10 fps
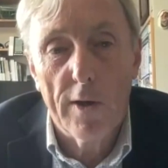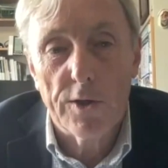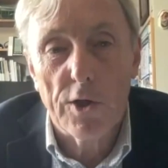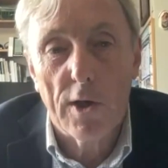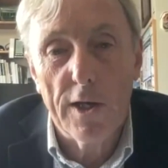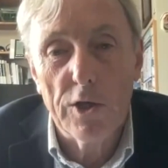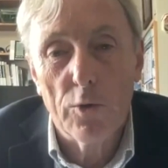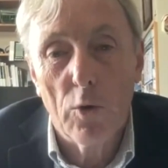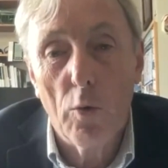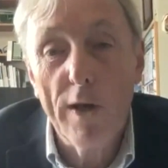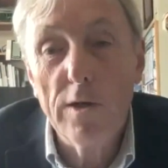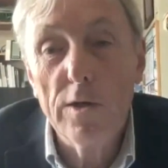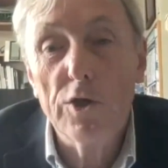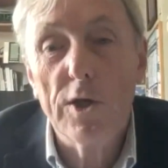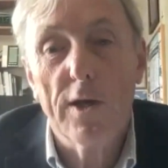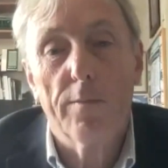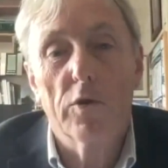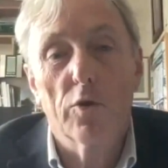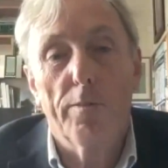legislation, or when should